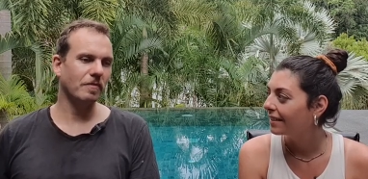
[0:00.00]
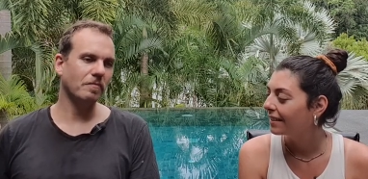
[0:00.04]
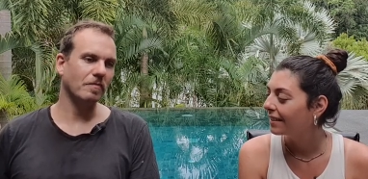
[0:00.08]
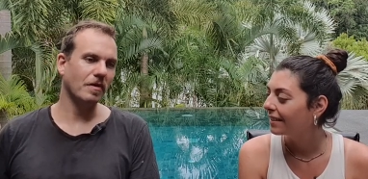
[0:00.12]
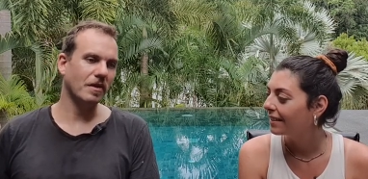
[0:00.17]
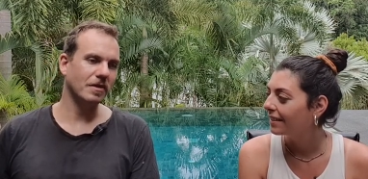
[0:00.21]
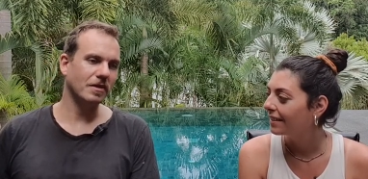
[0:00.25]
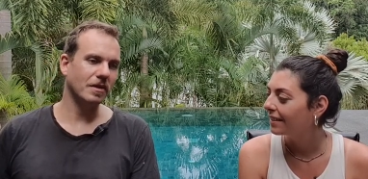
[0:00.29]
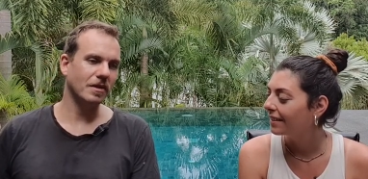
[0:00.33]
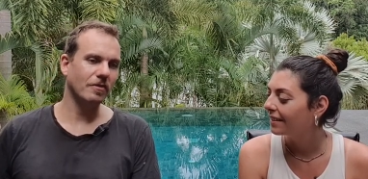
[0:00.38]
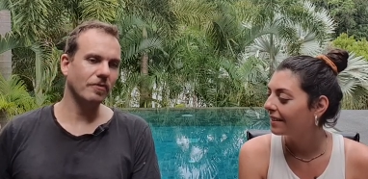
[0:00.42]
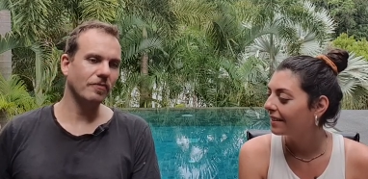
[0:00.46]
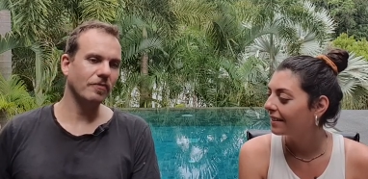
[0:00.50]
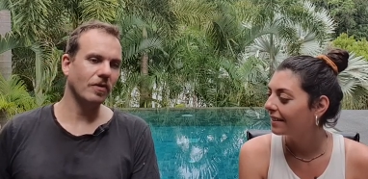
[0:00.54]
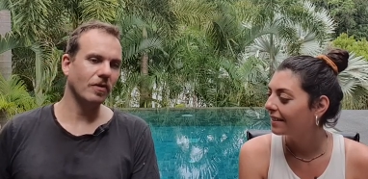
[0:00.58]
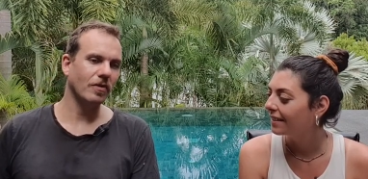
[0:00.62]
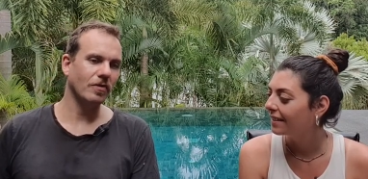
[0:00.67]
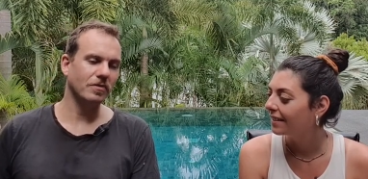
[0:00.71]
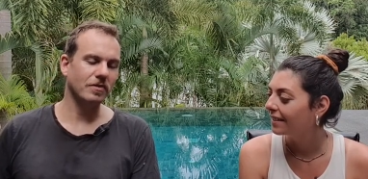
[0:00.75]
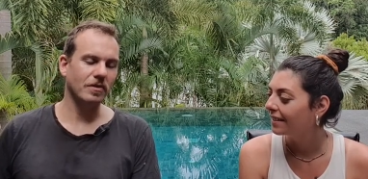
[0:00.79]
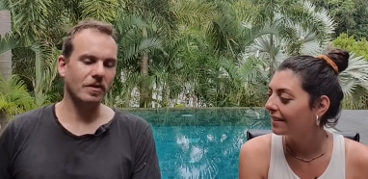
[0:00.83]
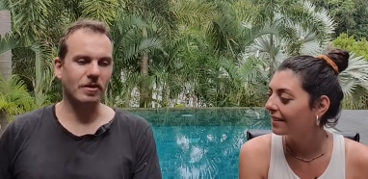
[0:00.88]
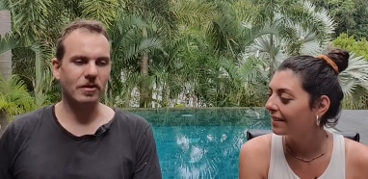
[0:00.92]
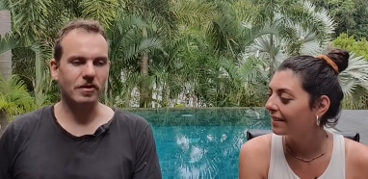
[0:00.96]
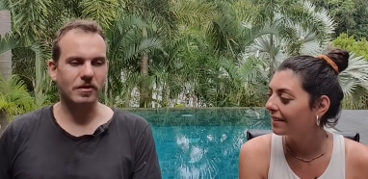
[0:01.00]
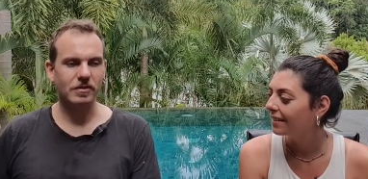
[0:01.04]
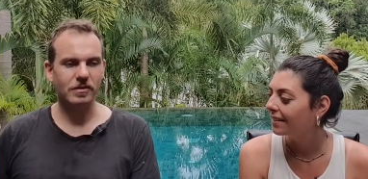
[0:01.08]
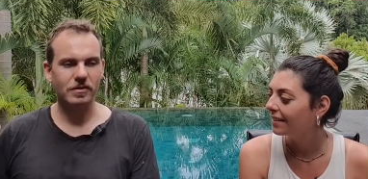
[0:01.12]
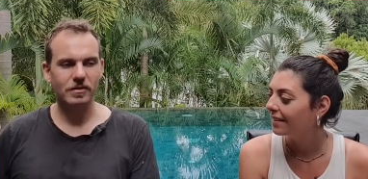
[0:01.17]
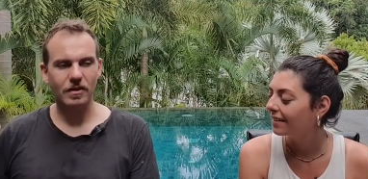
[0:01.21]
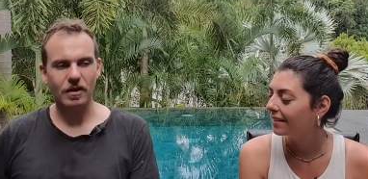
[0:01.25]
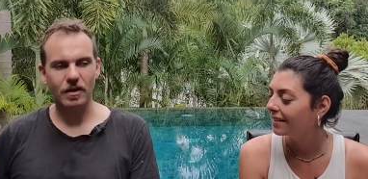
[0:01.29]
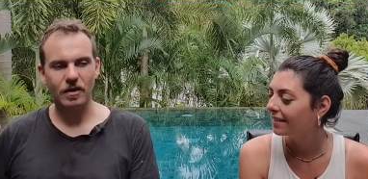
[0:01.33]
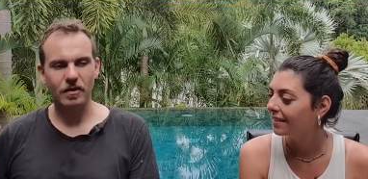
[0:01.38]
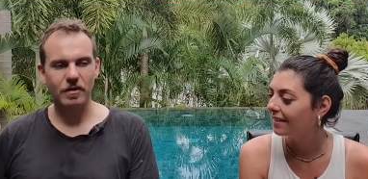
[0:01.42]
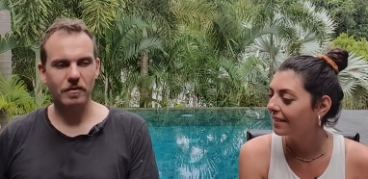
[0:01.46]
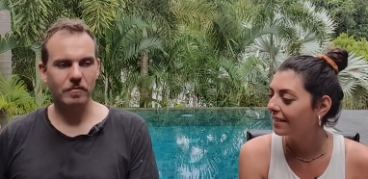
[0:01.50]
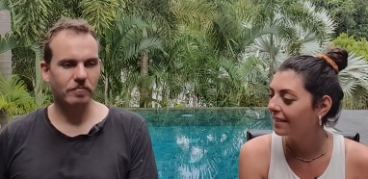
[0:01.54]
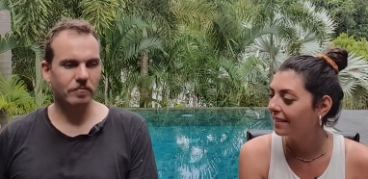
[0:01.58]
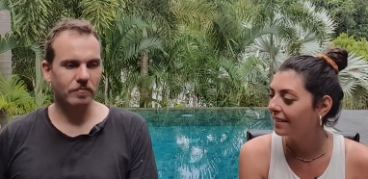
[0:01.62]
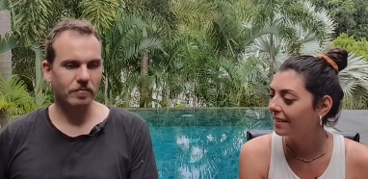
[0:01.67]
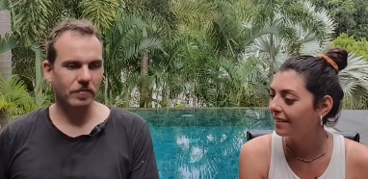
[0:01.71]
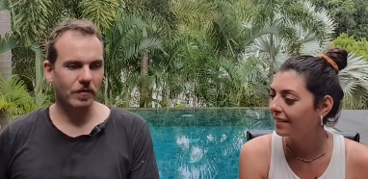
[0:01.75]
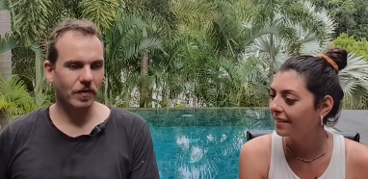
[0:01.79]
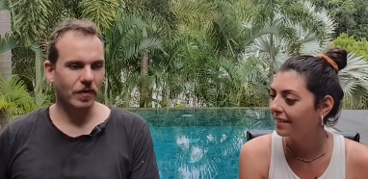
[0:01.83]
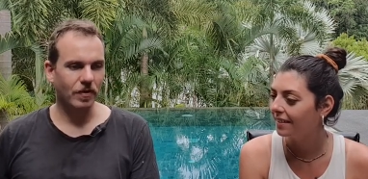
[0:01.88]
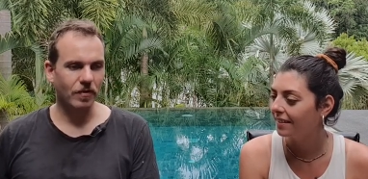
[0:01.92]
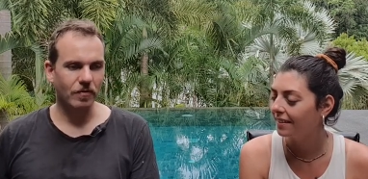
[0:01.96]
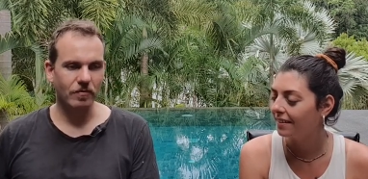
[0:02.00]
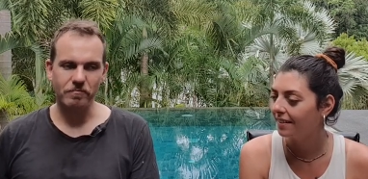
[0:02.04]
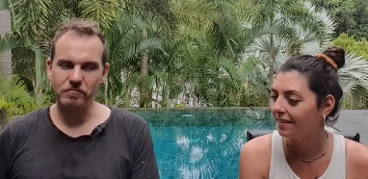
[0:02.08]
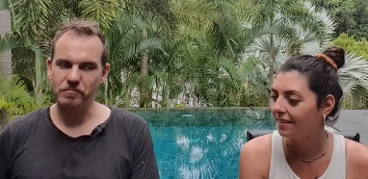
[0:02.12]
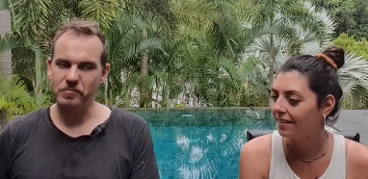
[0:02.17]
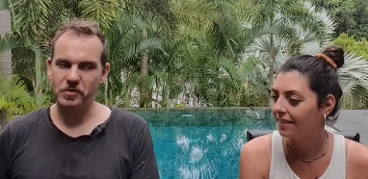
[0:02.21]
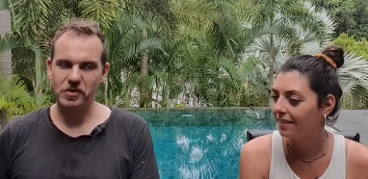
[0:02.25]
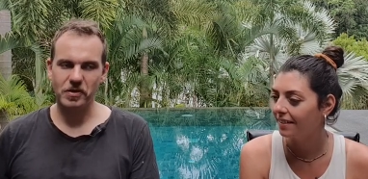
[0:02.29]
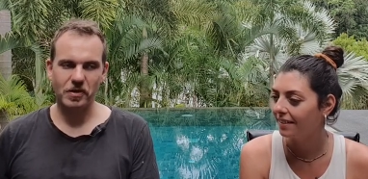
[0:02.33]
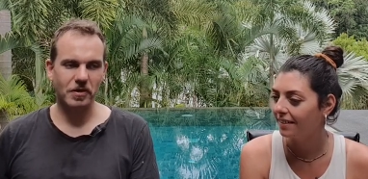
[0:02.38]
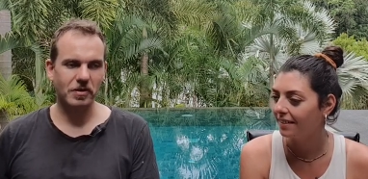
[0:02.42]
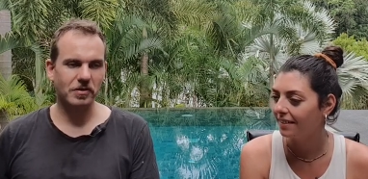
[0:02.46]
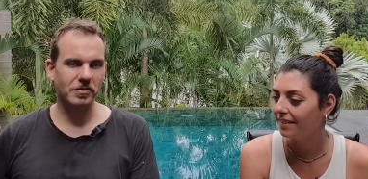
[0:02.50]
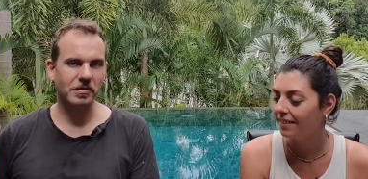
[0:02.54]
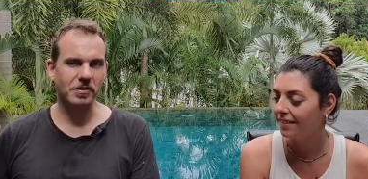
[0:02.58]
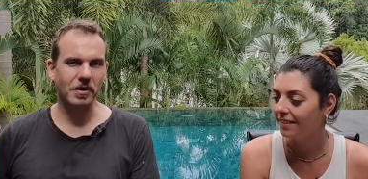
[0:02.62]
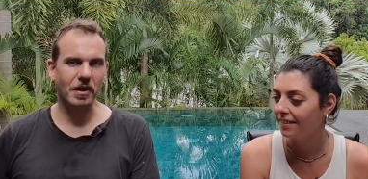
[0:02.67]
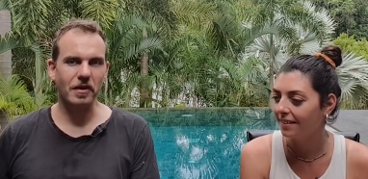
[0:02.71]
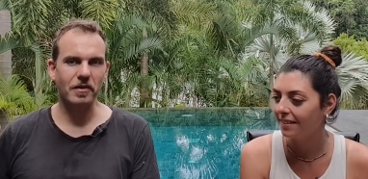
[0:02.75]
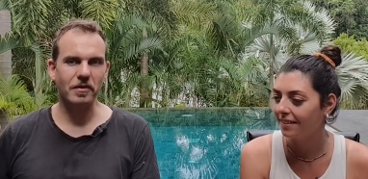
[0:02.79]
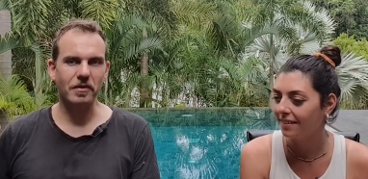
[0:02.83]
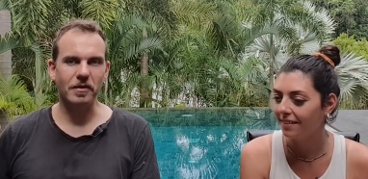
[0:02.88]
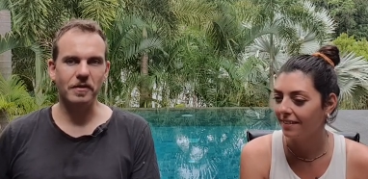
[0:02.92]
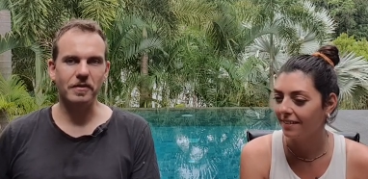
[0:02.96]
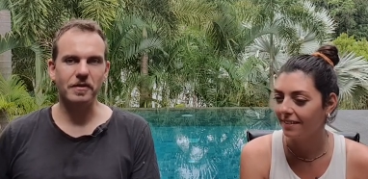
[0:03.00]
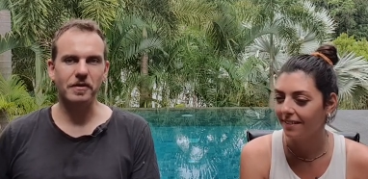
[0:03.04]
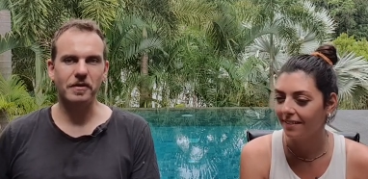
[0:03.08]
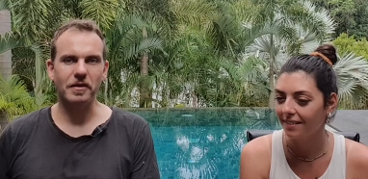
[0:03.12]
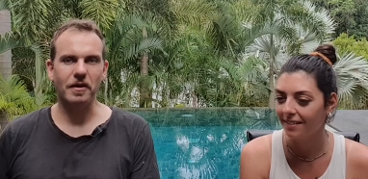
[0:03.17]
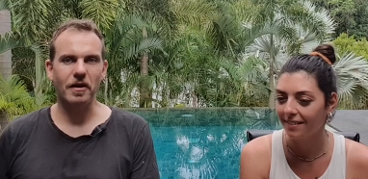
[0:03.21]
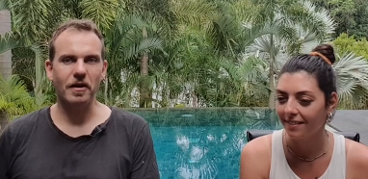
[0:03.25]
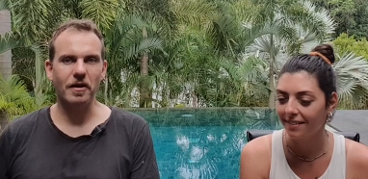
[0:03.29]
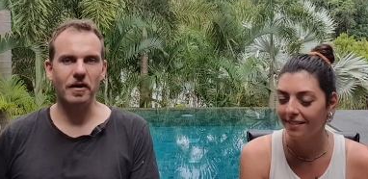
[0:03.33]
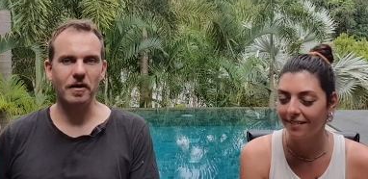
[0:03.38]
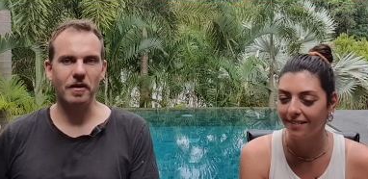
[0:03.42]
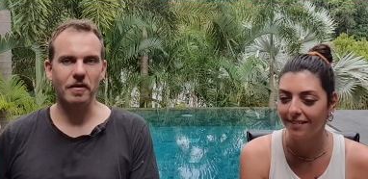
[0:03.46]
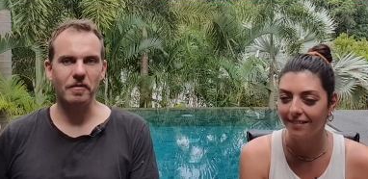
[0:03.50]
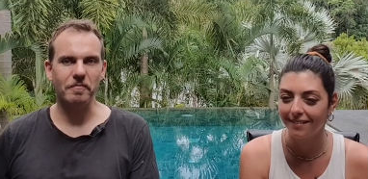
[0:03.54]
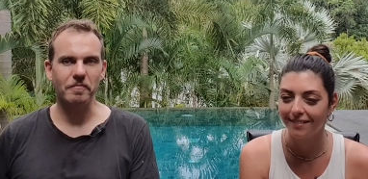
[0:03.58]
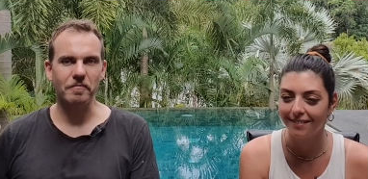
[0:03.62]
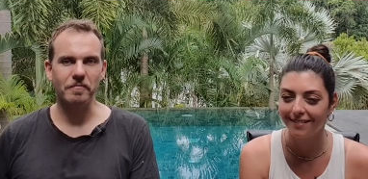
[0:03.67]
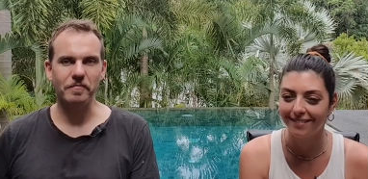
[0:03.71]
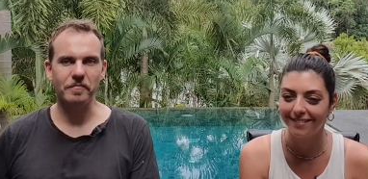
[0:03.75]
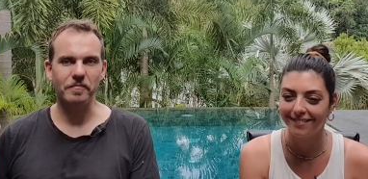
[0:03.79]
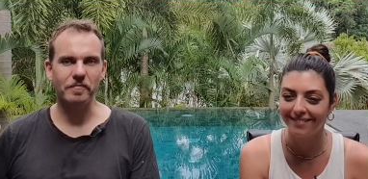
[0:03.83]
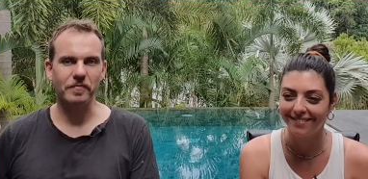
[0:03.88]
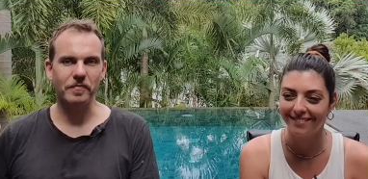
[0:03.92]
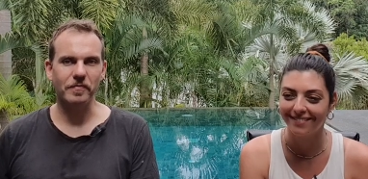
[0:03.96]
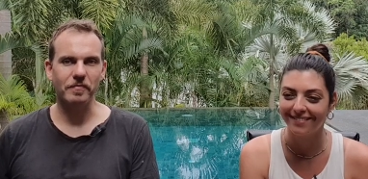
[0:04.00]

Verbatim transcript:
Speaker 1: But my default is, um, you know, chicken salad um,